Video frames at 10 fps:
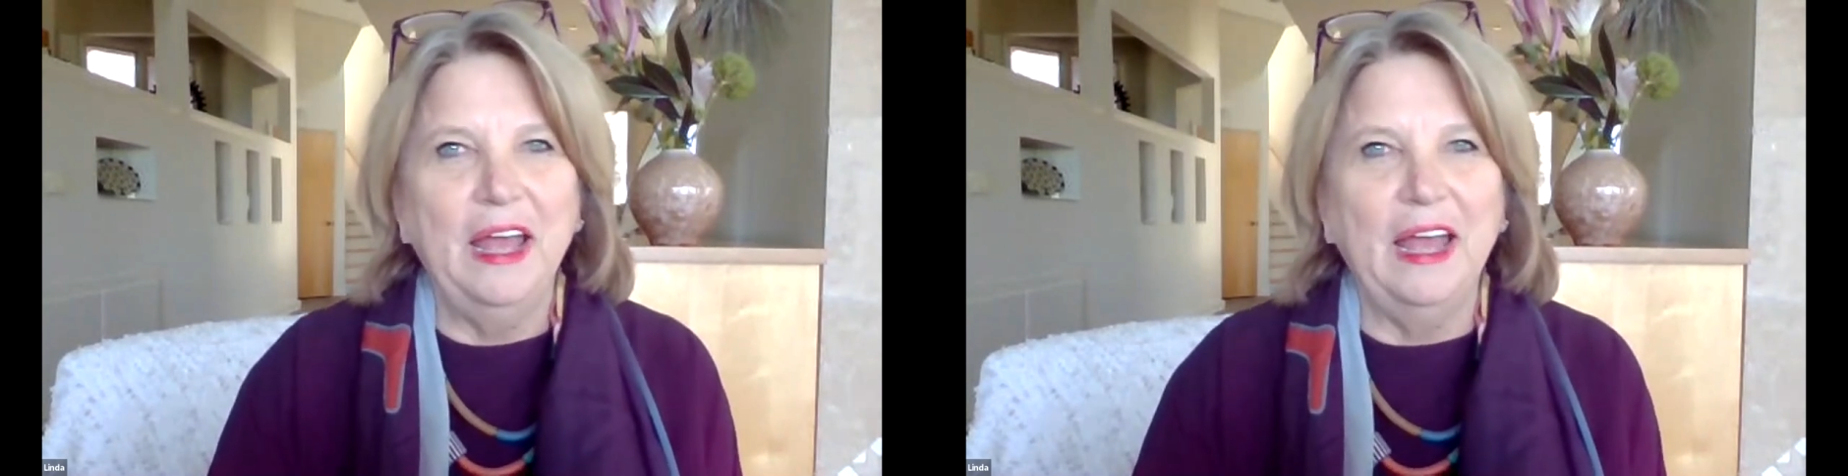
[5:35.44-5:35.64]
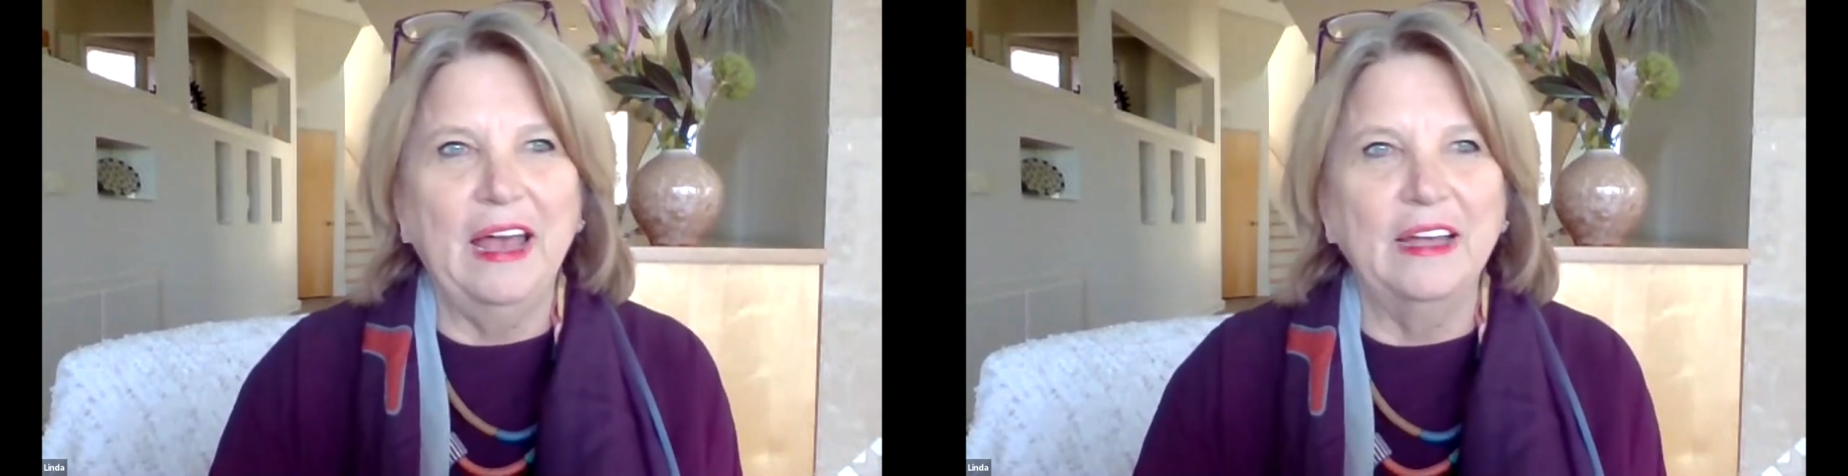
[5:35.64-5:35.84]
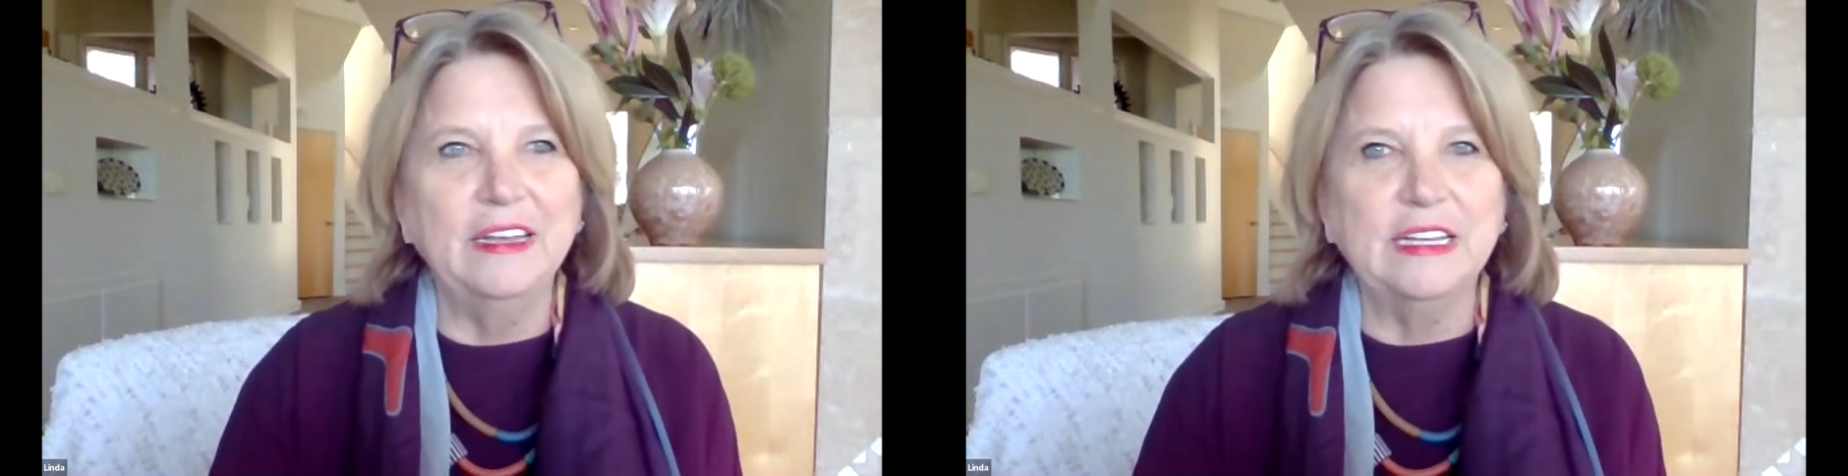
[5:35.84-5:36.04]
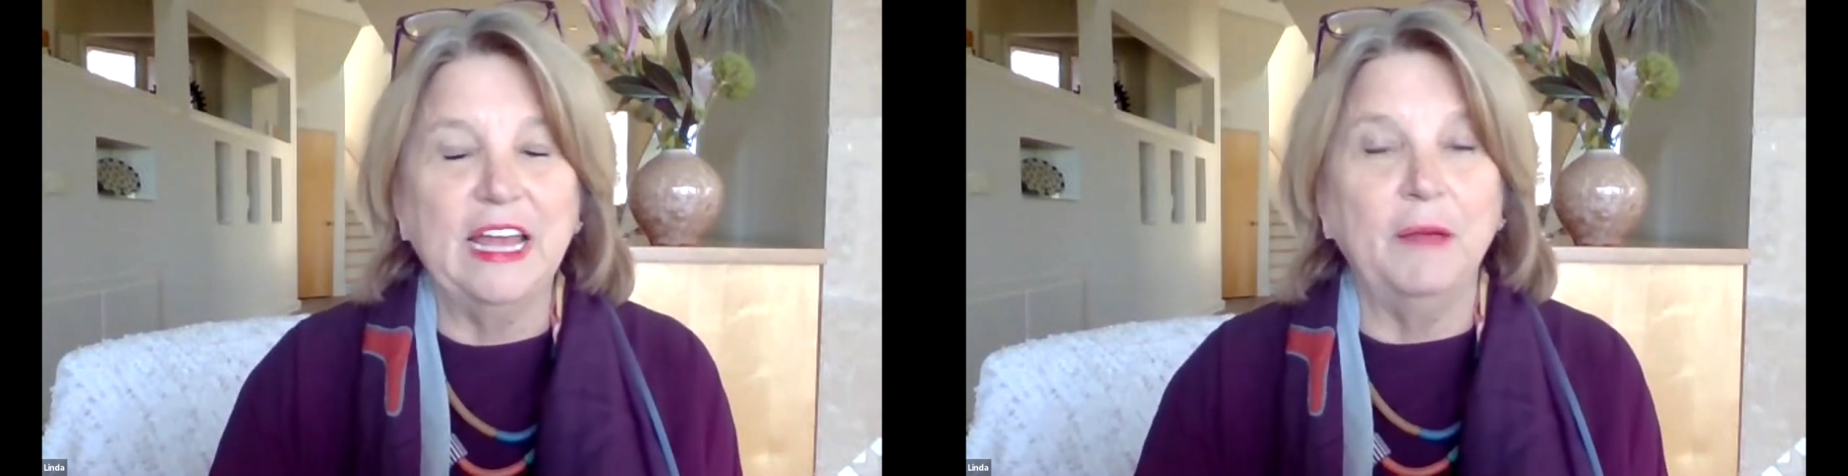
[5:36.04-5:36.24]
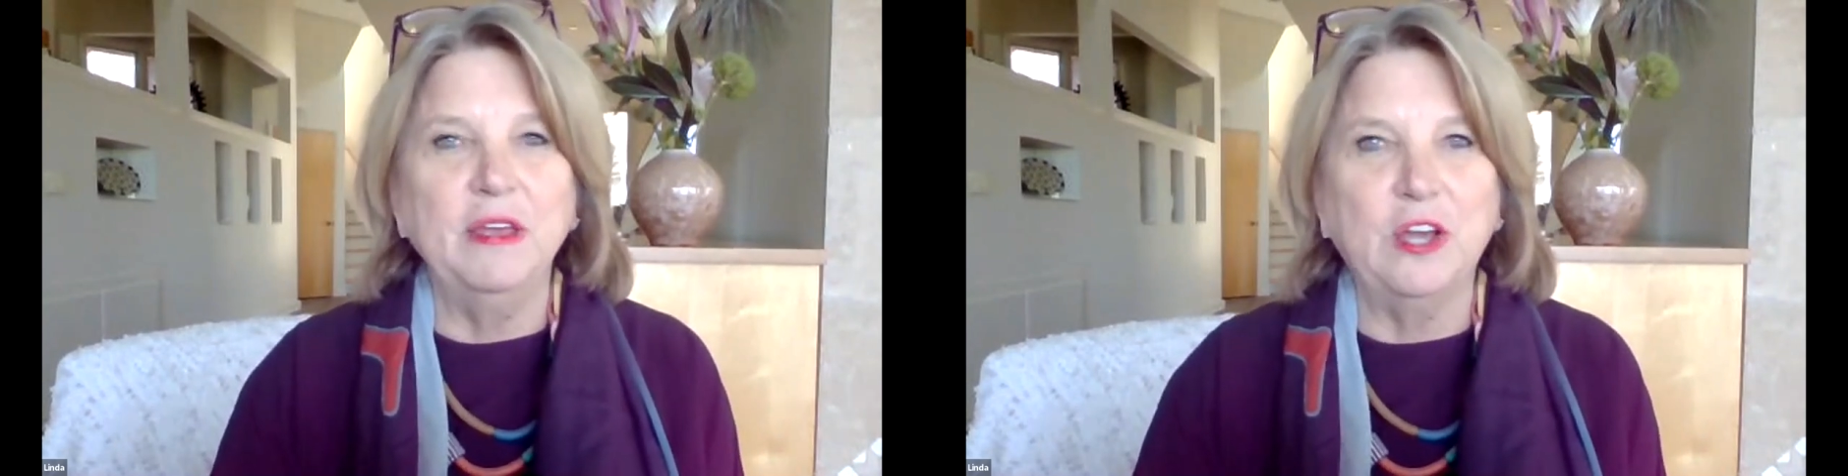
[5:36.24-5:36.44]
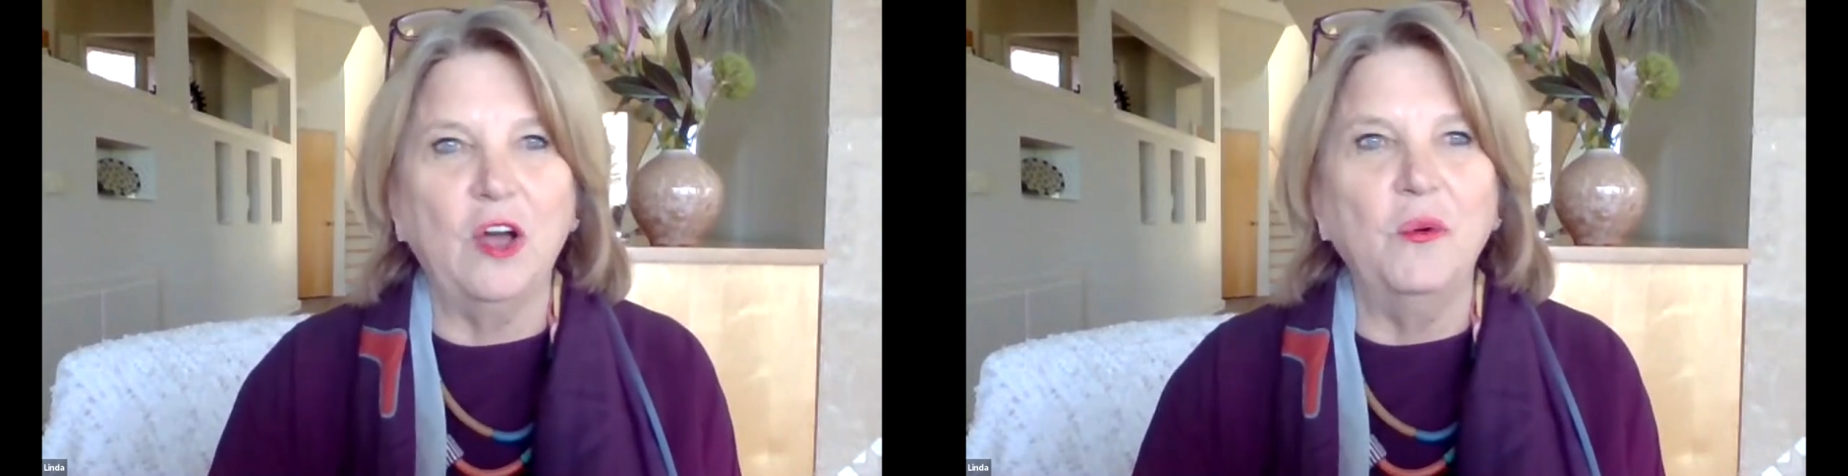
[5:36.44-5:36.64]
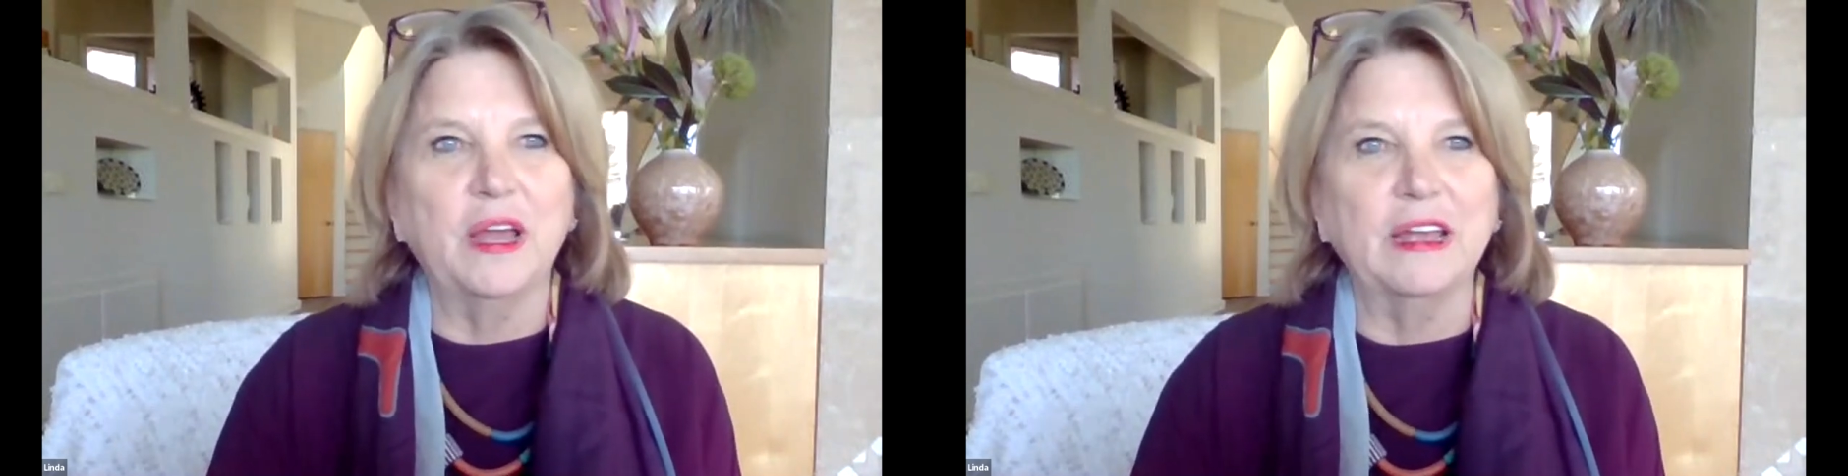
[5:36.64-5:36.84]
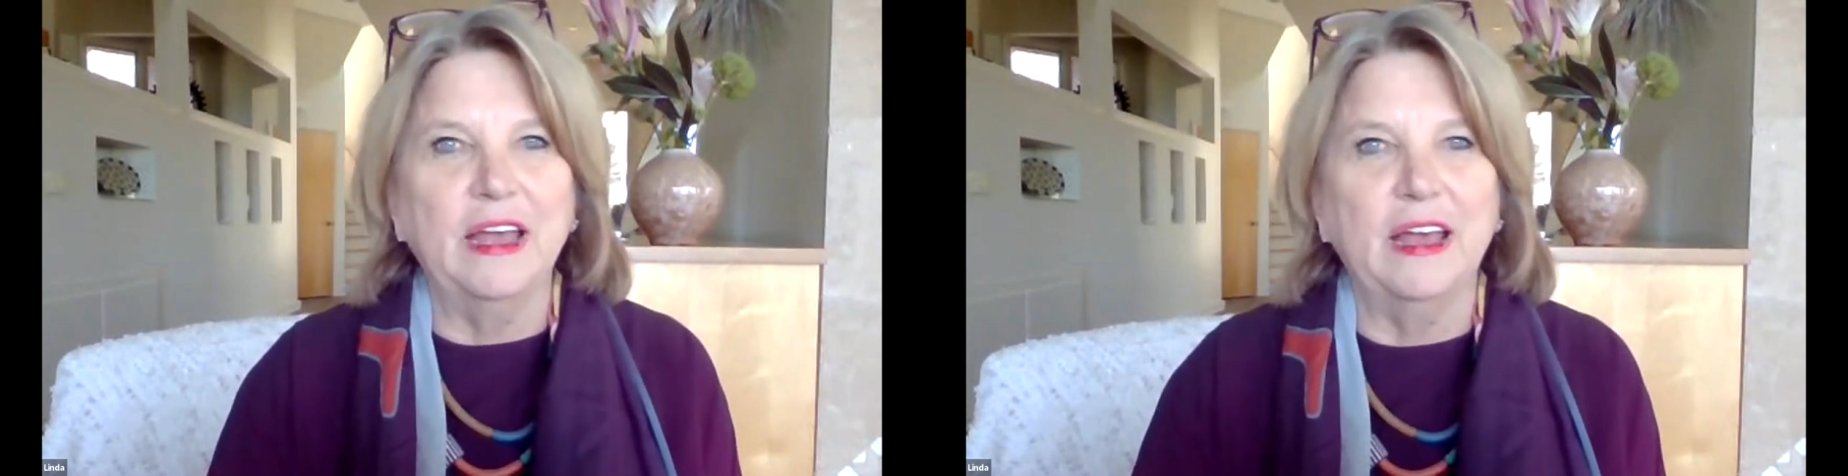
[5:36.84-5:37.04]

And it kept me going.